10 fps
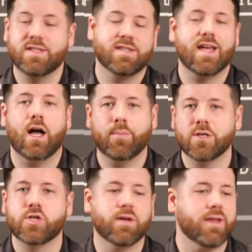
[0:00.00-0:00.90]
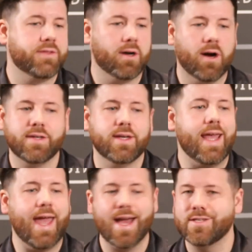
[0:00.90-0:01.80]
is to help ensure that there aren't any
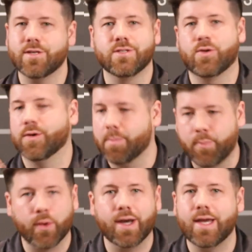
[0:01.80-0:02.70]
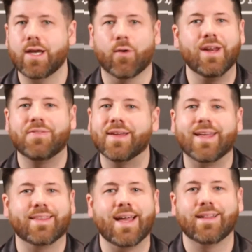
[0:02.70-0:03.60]
hazards or debris or anything
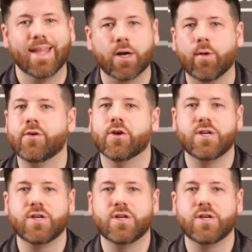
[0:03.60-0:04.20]
like that laying around your